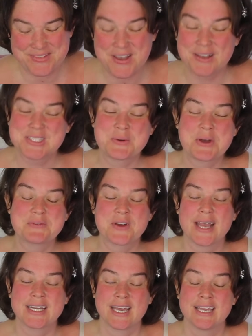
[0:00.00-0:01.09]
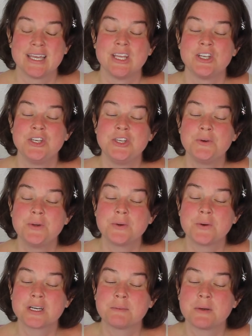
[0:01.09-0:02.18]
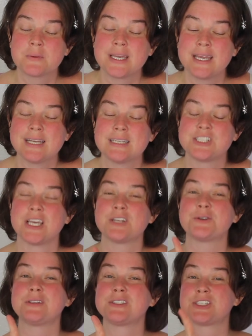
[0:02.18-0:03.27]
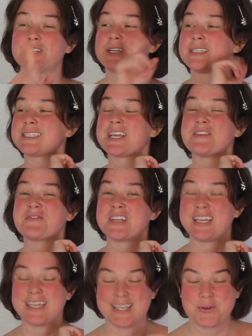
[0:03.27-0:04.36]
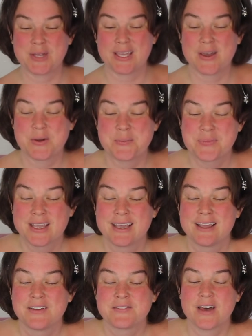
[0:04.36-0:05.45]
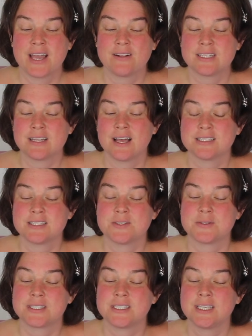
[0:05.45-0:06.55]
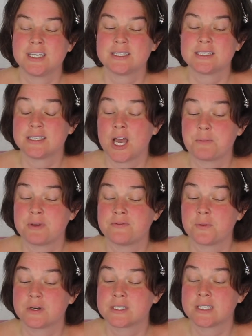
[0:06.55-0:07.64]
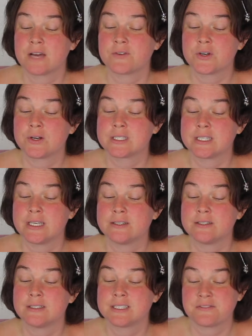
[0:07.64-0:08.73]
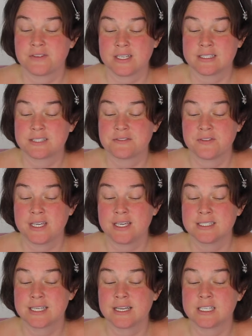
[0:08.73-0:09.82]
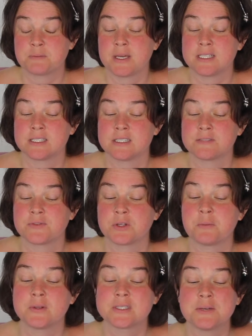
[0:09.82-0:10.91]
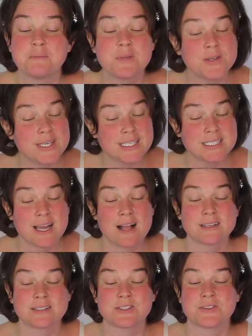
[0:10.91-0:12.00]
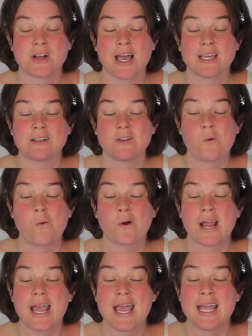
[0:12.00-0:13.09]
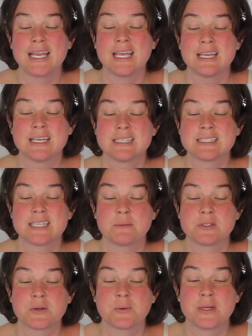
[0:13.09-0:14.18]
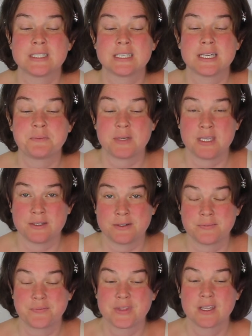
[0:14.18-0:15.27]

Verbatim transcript: Also on Friday, New York Marine and General Insurance Company, here we go, filed a lawsuit seeking to not be forced to cover Heard's legal defense fees and expenses for the multi million dollar trial or any subsequent appeal.